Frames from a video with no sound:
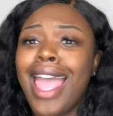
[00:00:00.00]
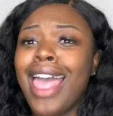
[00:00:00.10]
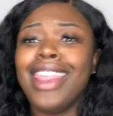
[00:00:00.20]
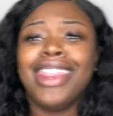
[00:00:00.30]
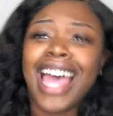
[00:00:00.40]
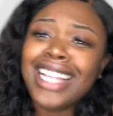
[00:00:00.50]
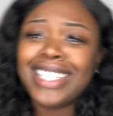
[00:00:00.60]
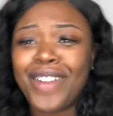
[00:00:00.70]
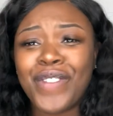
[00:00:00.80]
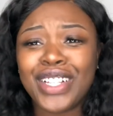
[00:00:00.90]
that's
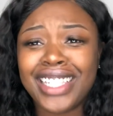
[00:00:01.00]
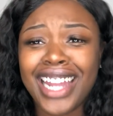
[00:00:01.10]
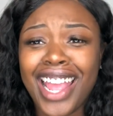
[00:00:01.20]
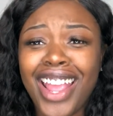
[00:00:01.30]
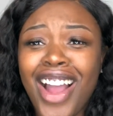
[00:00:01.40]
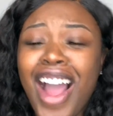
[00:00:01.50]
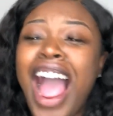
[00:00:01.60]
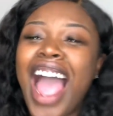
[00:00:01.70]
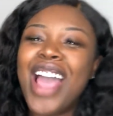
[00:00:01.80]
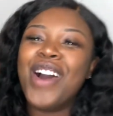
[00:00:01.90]
it for today, y'all.
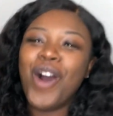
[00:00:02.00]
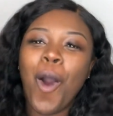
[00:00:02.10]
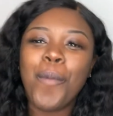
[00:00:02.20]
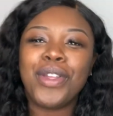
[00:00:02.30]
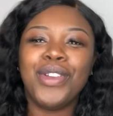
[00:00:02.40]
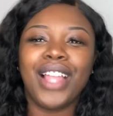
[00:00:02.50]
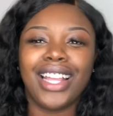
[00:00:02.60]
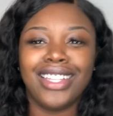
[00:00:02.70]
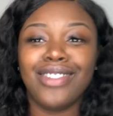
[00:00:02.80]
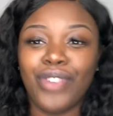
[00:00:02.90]
I hope you
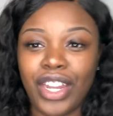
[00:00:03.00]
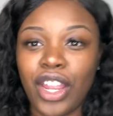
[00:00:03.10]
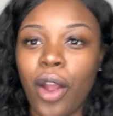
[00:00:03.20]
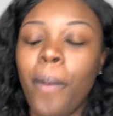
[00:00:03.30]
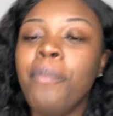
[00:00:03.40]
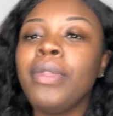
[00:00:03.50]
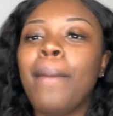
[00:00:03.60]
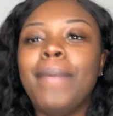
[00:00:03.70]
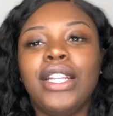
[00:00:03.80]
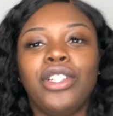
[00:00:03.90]
like this video.
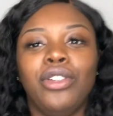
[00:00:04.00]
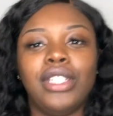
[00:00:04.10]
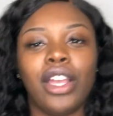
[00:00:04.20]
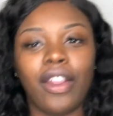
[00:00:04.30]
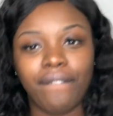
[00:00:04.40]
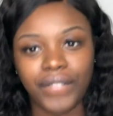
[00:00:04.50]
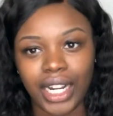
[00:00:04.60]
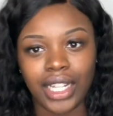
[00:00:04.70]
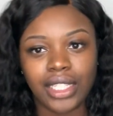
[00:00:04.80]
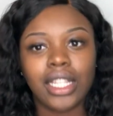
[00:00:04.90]
Make sure you tell your
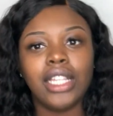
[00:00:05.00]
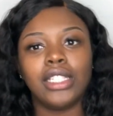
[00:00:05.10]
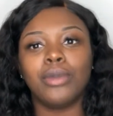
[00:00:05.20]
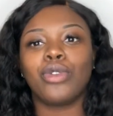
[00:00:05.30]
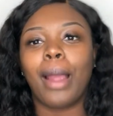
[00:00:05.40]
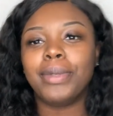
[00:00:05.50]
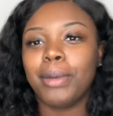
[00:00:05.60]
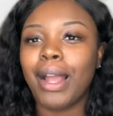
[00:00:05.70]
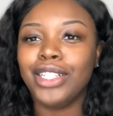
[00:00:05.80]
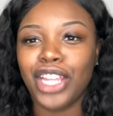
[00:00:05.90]
friends, subscribe to
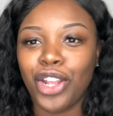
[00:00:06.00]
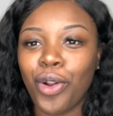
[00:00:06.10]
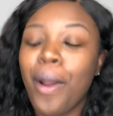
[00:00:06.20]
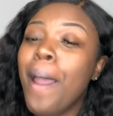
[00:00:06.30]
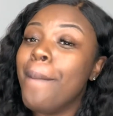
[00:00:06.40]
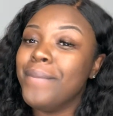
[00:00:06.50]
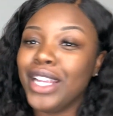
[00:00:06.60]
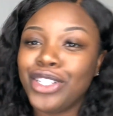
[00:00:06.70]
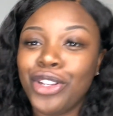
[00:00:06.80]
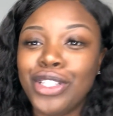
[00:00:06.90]
my channel.
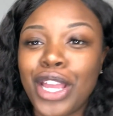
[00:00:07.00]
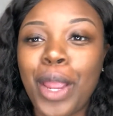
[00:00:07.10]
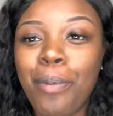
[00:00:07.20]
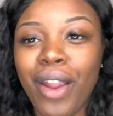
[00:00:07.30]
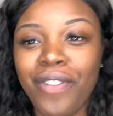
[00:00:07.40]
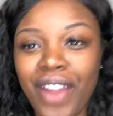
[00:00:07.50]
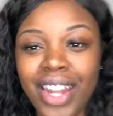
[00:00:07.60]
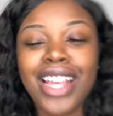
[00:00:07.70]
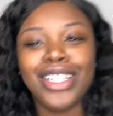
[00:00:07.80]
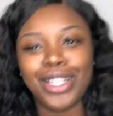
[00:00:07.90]
Make sure you tell your
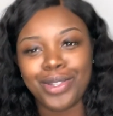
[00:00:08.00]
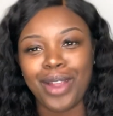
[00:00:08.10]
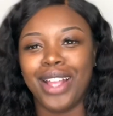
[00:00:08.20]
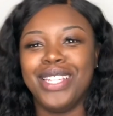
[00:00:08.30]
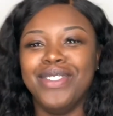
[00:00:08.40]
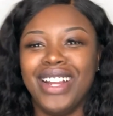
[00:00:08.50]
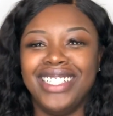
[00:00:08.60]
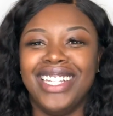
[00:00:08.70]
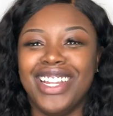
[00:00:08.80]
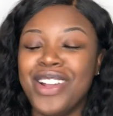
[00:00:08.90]
boyfriend, subscribe to my
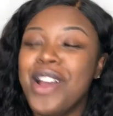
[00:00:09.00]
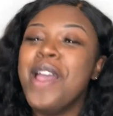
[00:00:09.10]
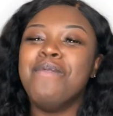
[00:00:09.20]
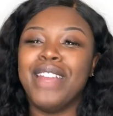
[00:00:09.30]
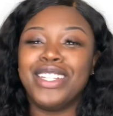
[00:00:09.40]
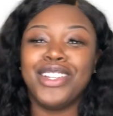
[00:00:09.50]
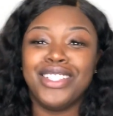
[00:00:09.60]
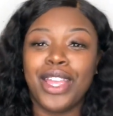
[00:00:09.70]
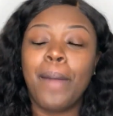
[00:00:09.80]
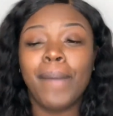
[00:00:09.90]
channel. Make sure you
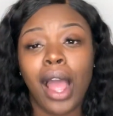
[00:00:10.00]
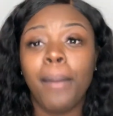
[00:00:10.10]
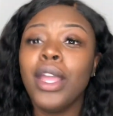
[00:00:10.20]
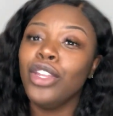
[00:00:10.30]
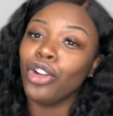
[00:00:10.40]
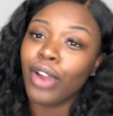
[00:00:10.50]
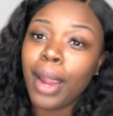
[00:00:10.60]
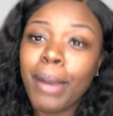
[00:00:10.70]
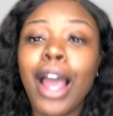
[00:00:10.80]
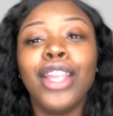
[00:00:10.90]
tell your mom, your
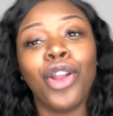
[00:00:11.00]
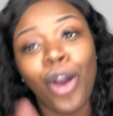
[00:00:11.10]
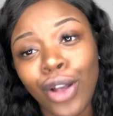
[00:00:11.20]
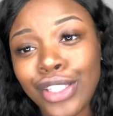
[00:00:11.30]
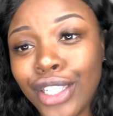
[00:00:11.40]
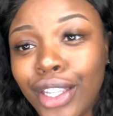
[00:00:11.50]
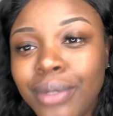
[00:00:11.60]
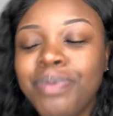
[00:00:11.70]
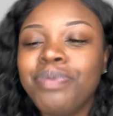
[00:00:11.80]
grandma, your auntie,